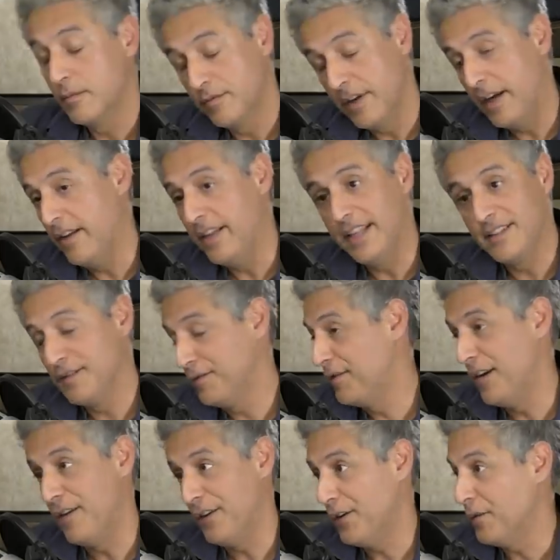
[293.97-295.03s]

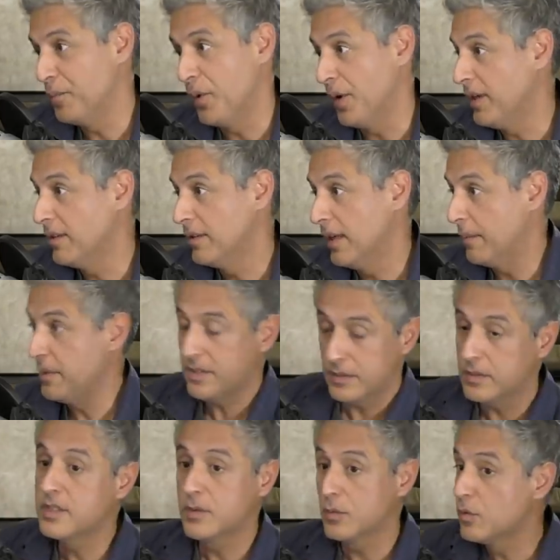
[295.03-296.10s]
very good point. I mean,
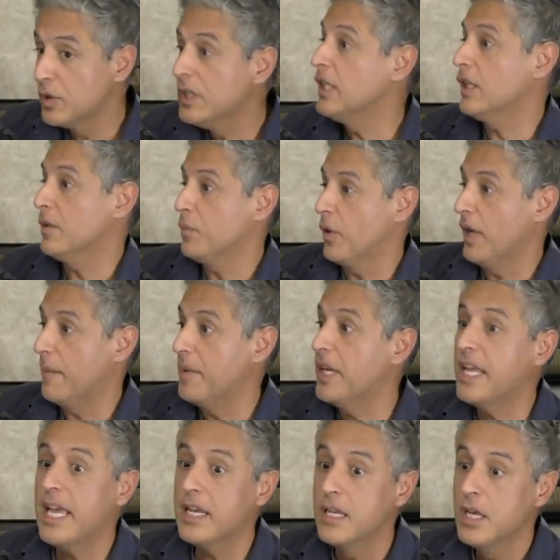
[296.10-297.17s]
it's a really good point. I mean,
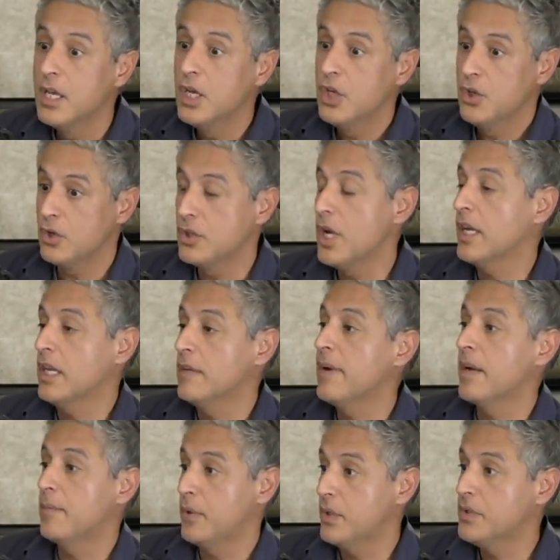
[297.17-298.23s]
again, you're talking
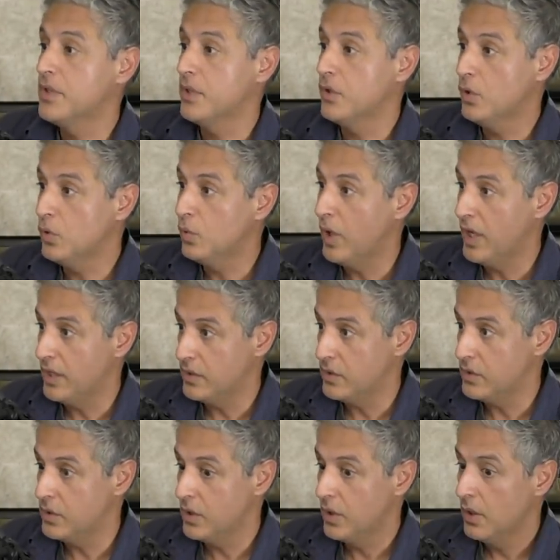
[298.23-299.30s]
about a person who
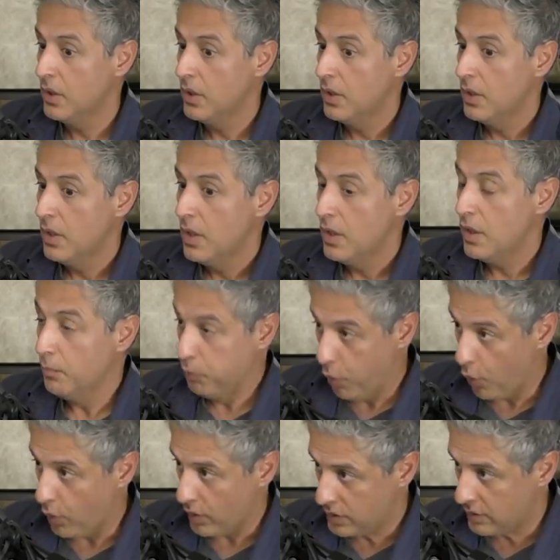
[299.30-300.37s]
was the
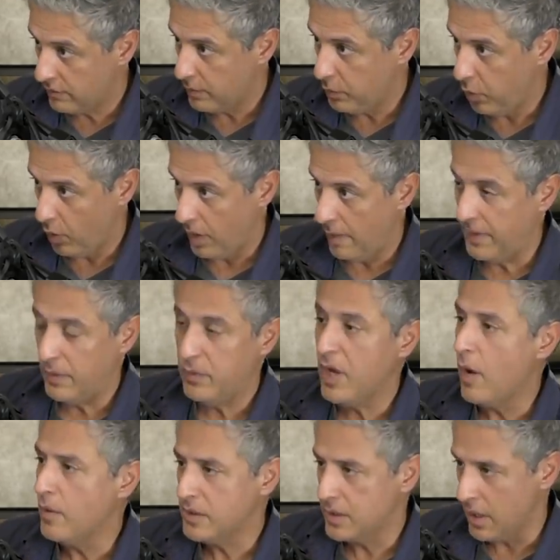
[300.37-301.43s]
poorest of the poor. I mean, we
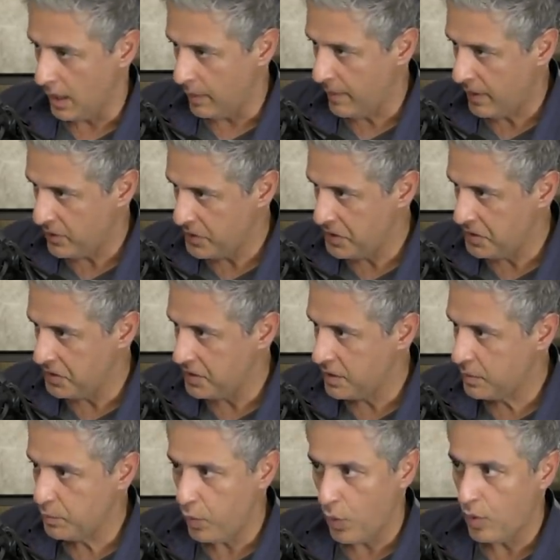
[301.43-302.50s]
always talk about Jesus
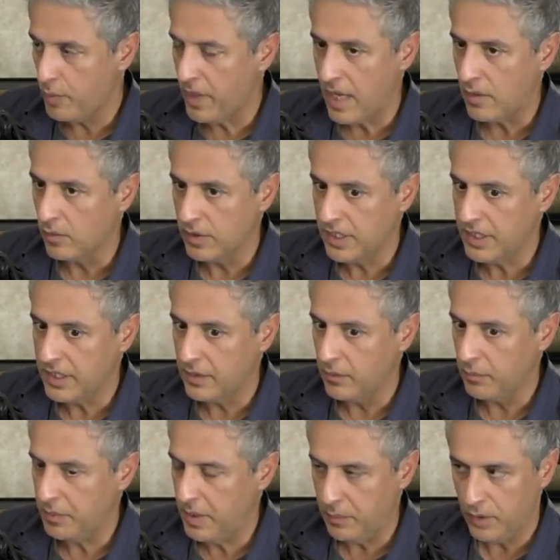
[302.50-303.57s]
is poor, but I don't think
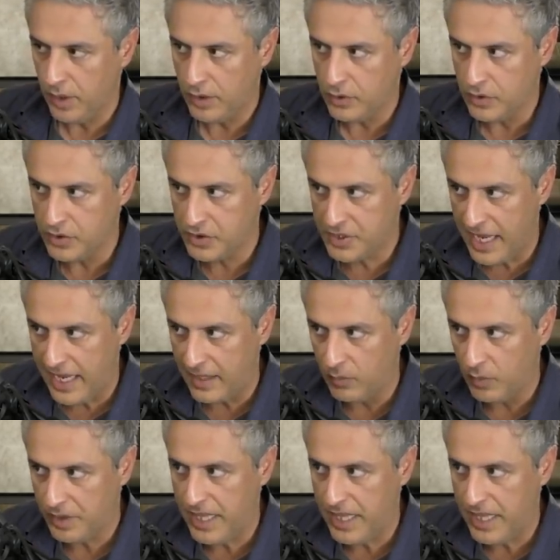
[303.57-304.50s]
people understand